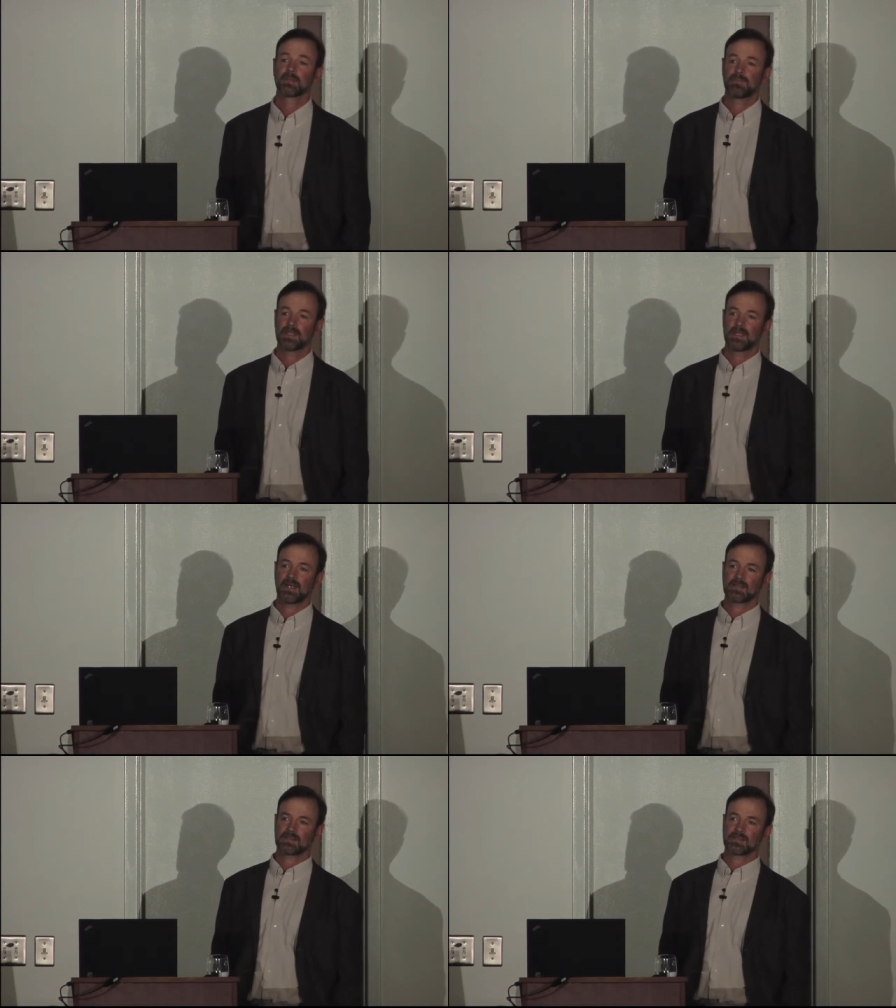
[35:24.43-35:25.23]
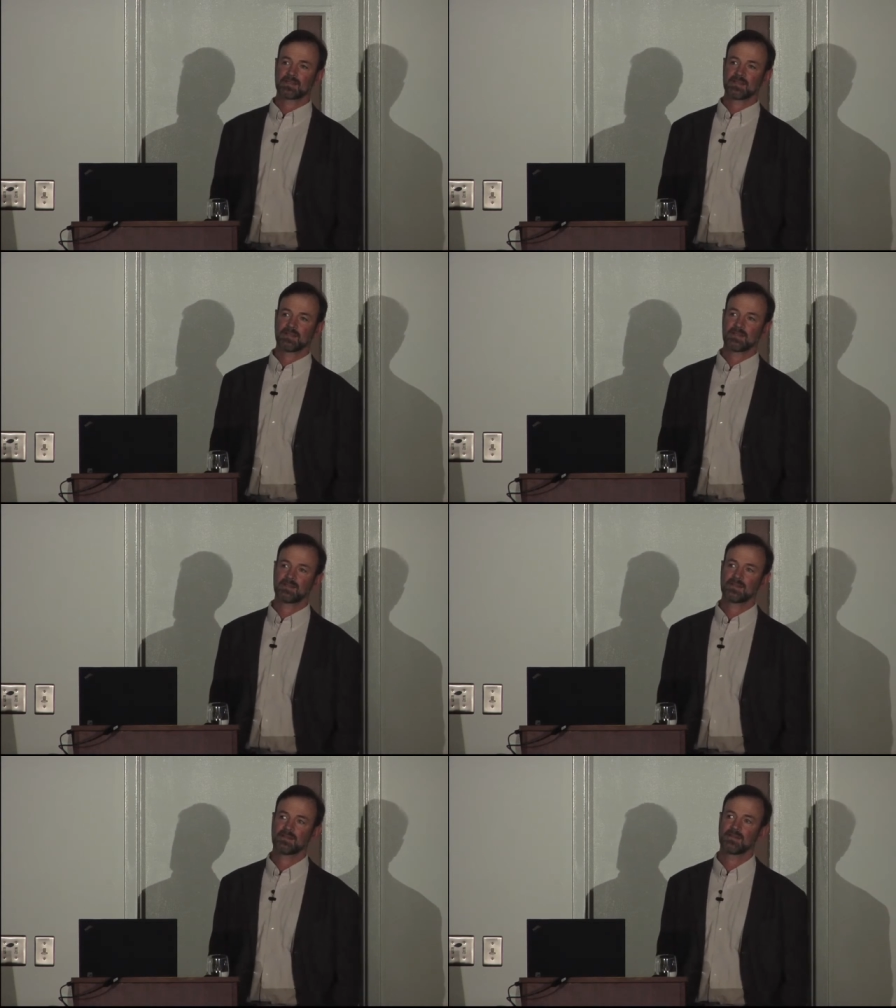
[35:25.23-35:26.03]
Big cats,
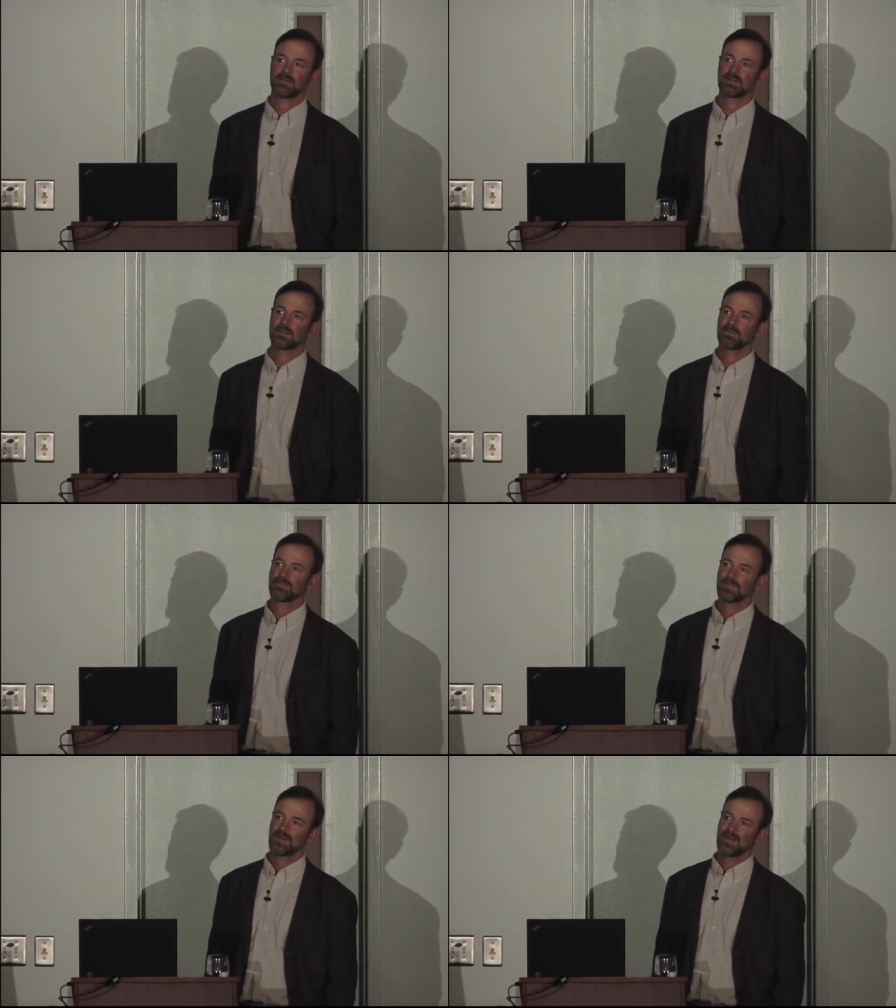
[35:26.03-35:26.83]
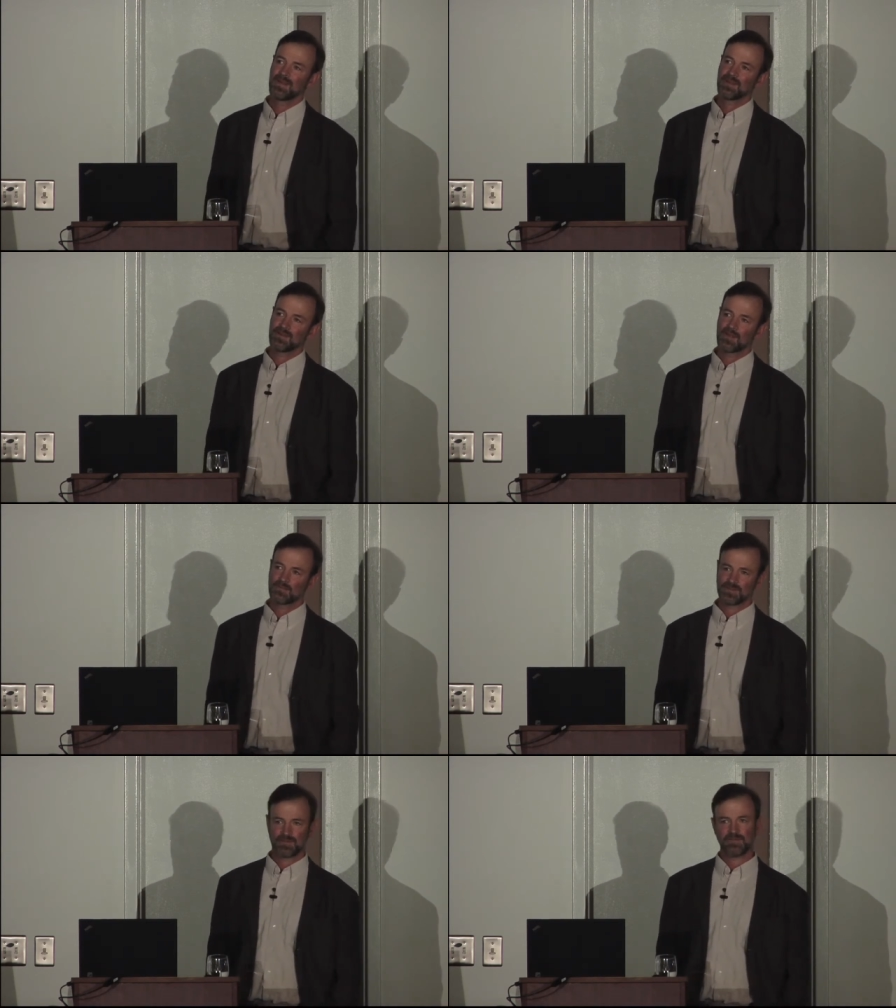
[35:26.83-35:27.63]
their, their, their
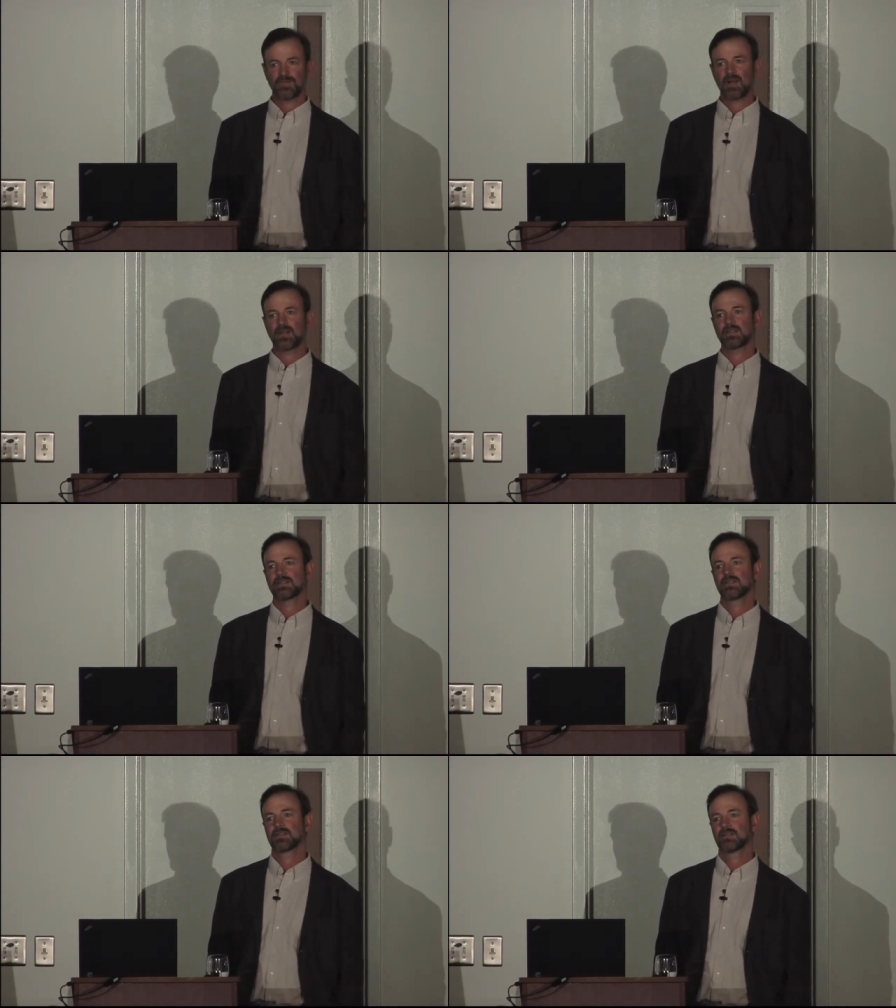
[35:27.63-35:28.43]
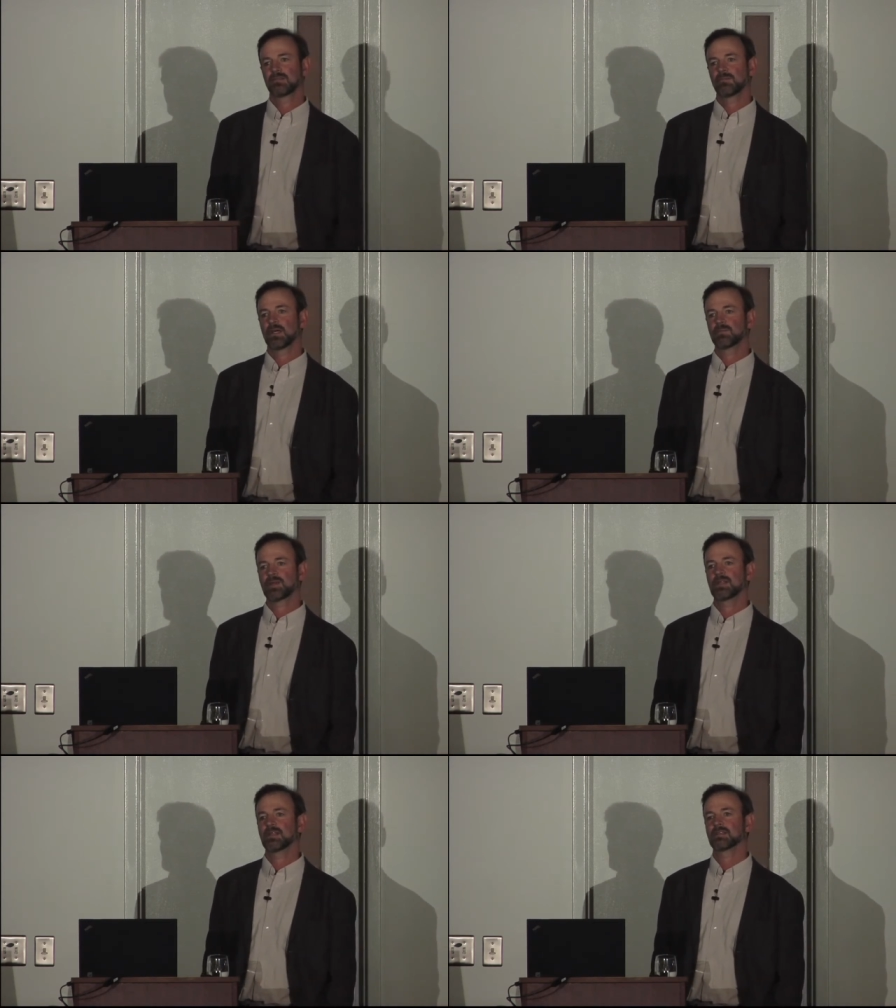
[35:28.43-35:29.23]
numbers are defined by
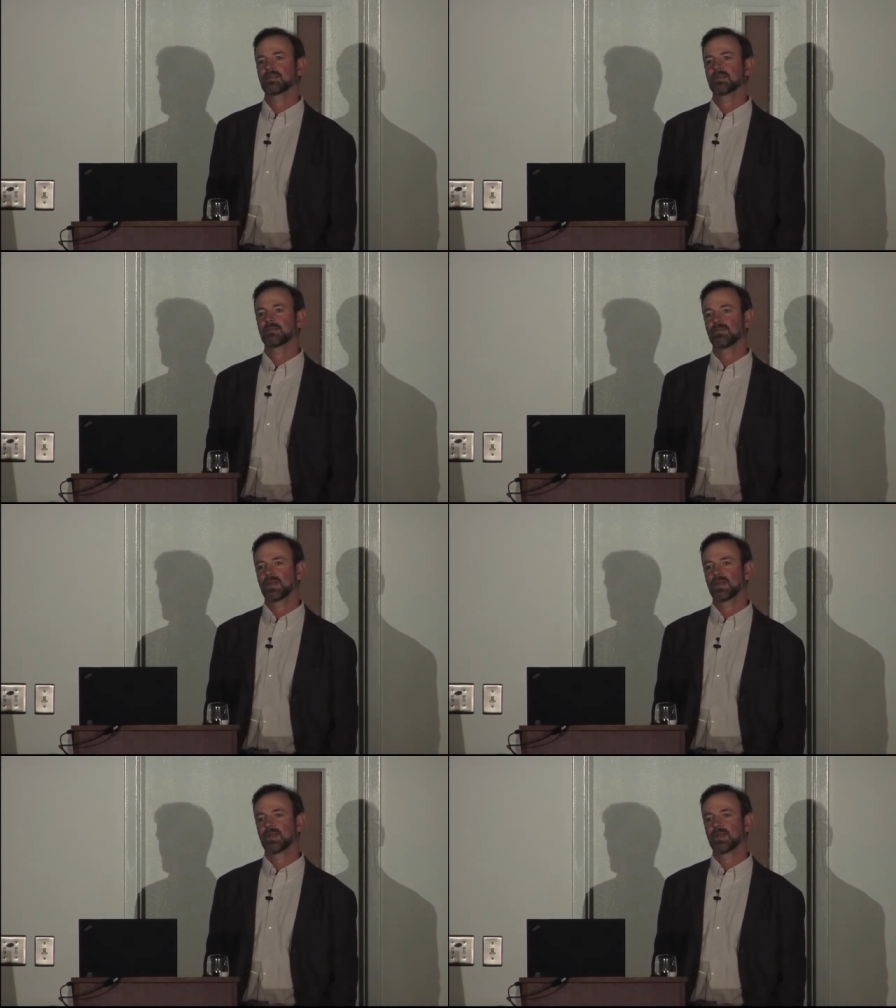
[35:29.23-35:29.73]
prey density.